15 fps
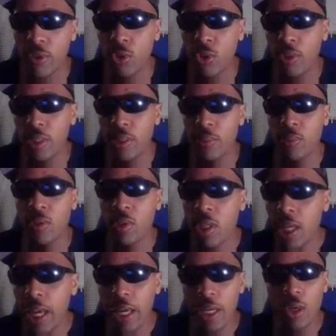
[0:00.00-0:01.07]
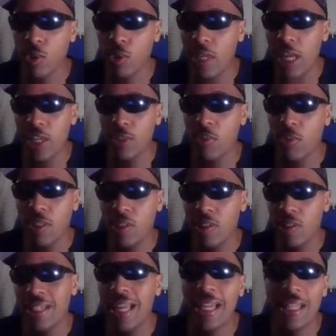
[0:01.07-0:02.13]
your dreams and goals and
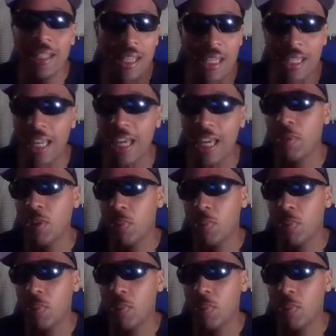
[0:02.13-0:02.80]
aspirations and anything in life,